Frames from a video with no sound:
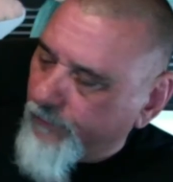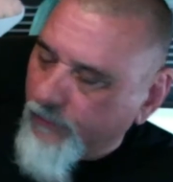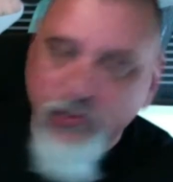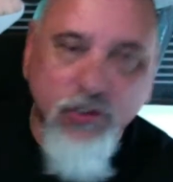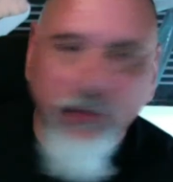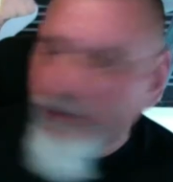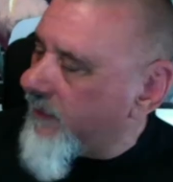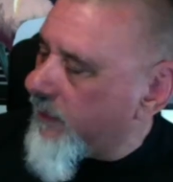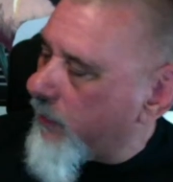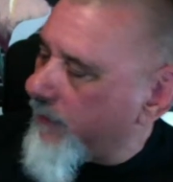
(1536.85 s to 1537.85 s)
Jody
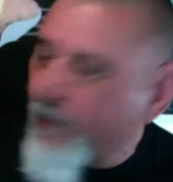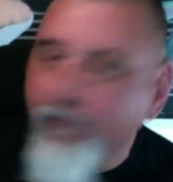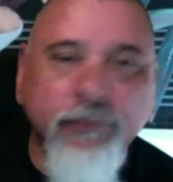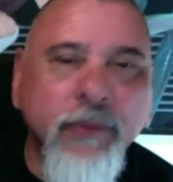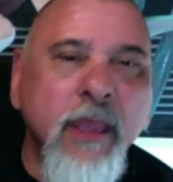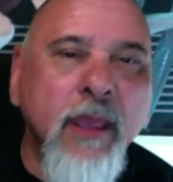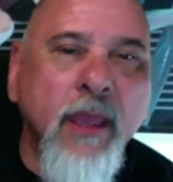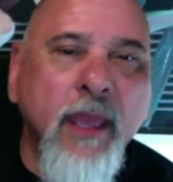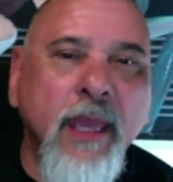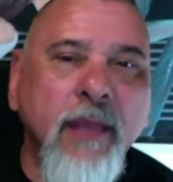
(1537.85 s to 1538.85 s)
Villanueva,
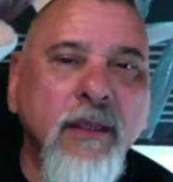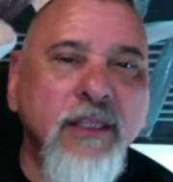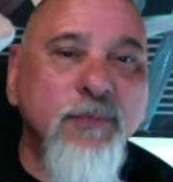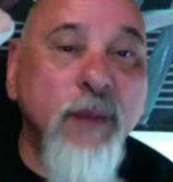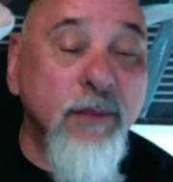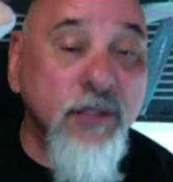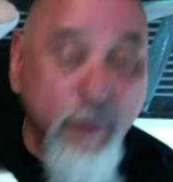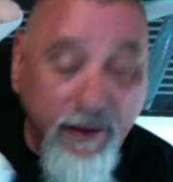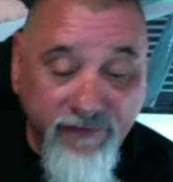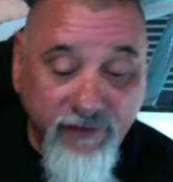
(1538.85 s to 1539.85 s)
and it's published
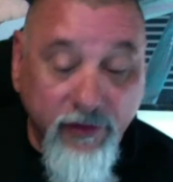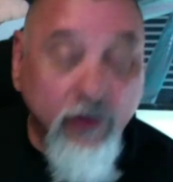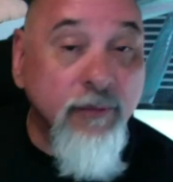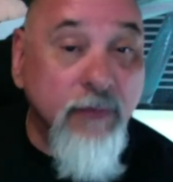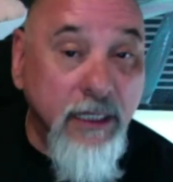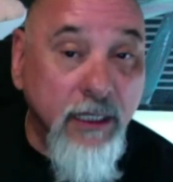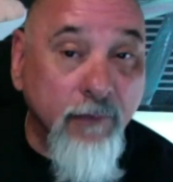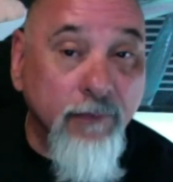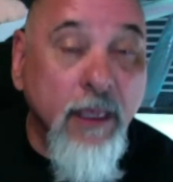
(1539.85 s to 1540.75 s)
by Fifth Hook Media.